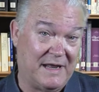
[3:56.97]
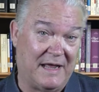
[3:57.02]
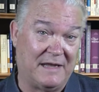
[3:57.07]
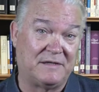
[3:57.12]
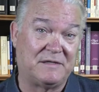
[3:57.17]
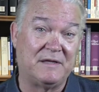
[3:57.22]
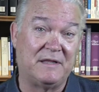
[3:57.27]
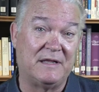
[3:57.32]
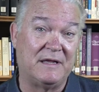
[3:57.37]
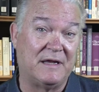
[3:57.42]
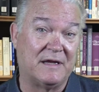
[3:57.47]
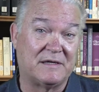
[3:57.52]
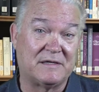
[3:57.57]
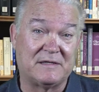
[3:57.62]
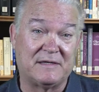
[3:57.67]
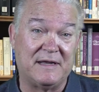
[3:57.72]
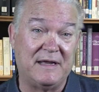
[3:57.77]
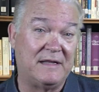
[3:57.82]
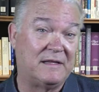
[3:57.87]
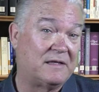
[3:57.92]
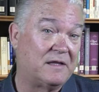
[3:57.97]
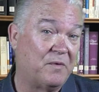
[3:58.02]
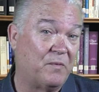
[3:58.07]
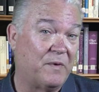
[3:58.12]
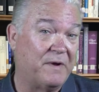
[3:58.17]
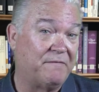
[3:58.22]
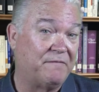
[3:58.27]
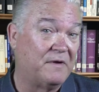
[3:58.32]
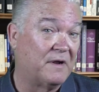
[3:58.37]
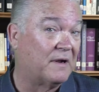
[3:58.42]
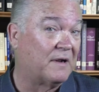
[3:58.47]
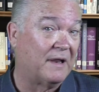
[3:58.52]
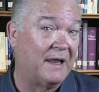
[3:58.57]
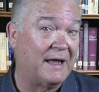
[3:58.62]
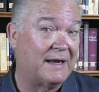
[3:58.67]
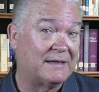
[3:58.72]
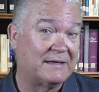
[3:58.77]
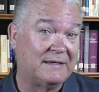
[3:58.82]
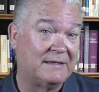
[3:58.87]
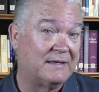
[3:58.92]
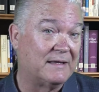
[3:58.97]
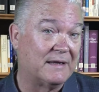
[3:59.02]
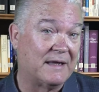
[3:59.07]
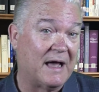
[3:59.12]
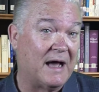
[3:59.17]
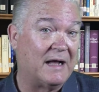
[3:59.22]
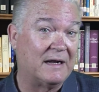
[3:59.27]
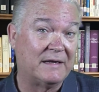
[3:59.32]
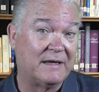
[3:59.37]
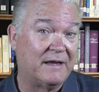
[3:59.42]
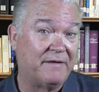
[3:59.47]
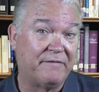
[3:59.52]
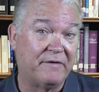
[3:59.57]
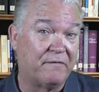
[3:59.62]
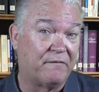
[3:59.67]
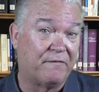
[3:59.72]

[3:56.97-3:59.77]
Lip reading: and to the extent that we've neglected the God-given